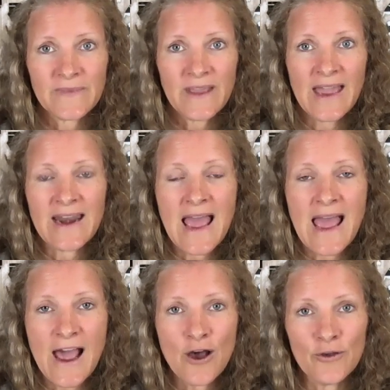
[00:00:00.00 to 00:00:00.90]
and
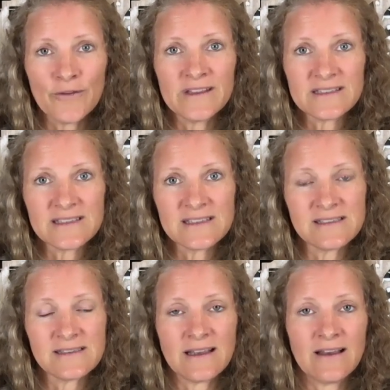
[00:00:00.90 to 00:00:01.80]
how this
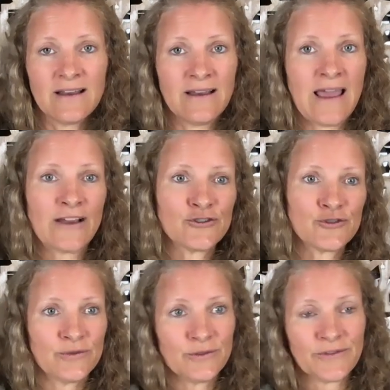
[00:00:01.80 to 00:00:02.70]
is an
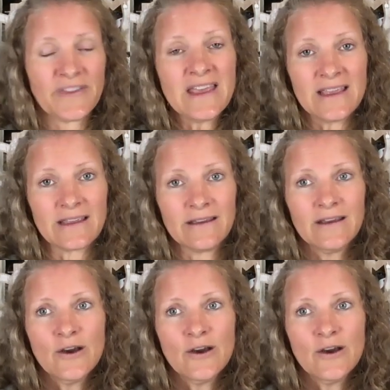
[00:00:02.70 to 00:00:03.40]
actual thing